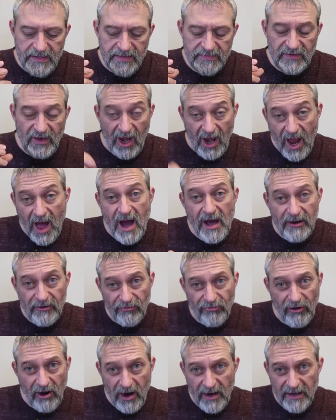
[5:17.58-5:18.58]
It's a lot
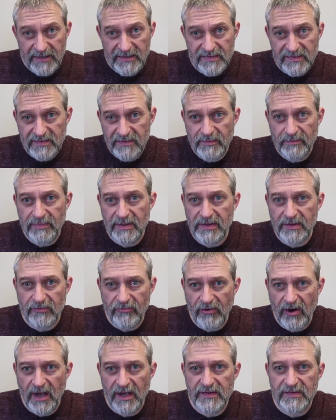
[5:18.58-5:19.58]
of rice, but the
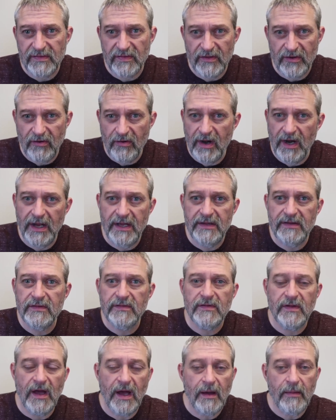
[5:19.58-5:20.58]
rice and the
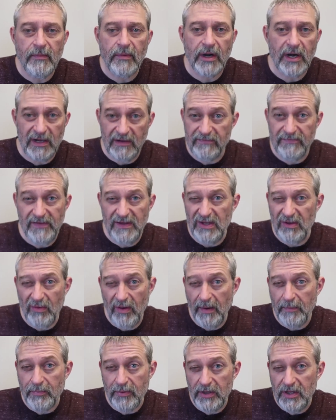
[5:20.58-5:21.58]
grains are going to fill
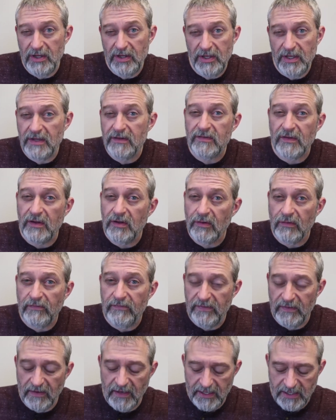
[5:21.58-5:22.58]
you up pretty good, so you'll
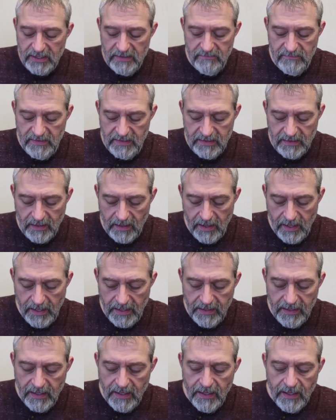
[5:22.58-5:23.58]
feel like you've eaten a
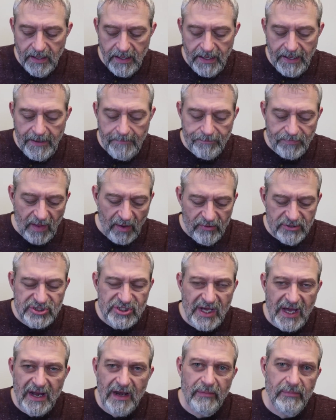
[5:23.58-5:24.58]
lot. I
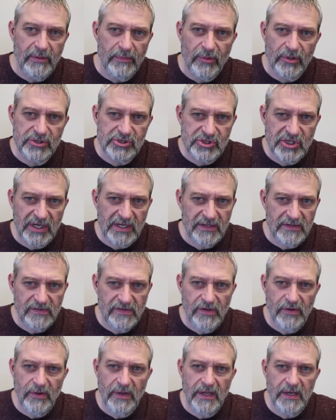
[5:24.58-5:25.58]
wish I had a little bit more chicken
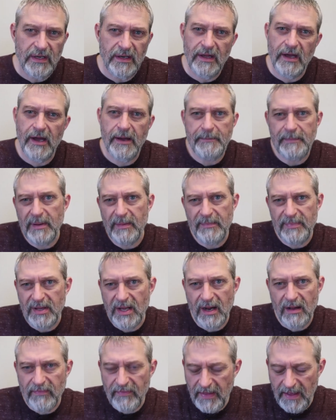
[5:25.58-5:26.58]
to it, but
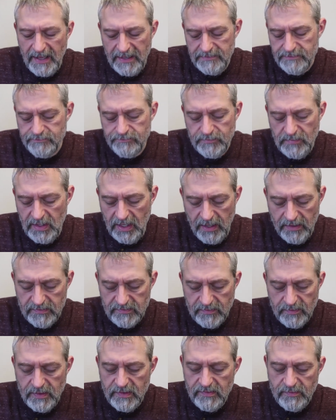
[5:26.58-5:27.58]
beyond that, yeah,
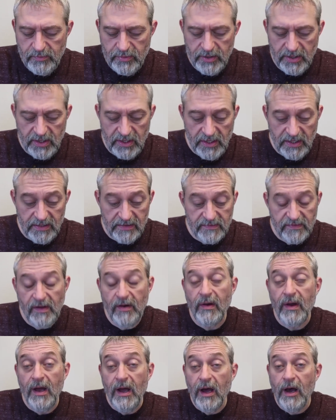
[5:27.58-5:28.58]
it's pretty good.
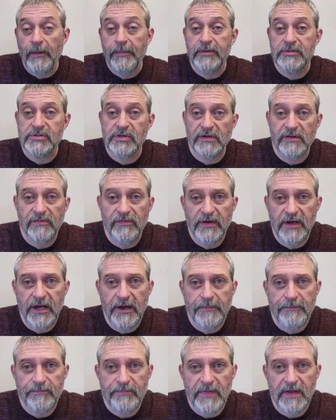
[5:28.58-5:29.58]
So, hope you enjoy this
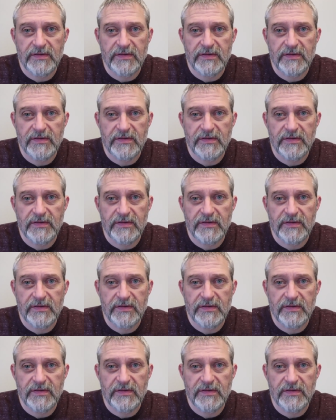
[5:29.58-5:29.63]
video.